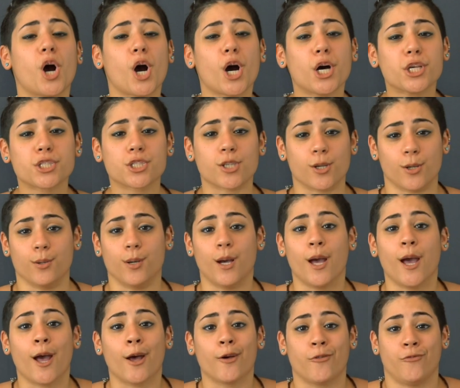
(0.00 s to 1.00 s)
Also,
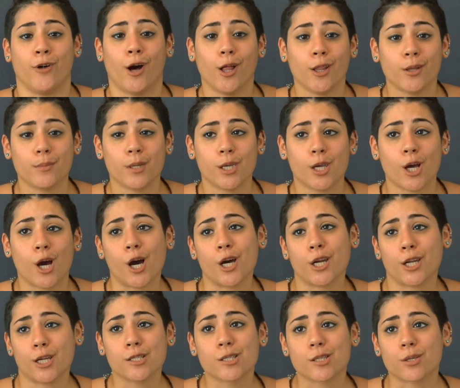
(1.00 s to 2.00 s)
follow me
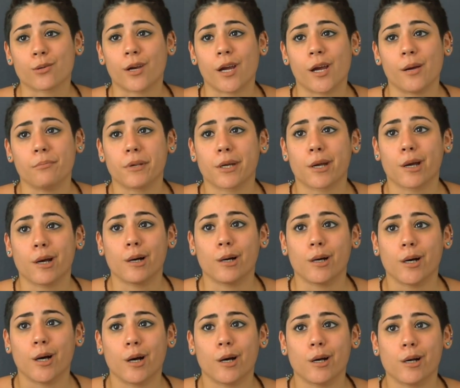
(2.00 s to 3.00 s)
on Instagram
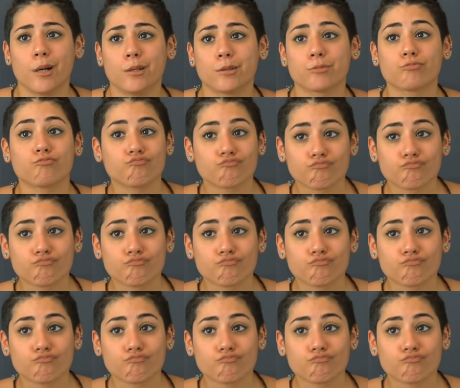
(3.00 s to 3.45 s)
because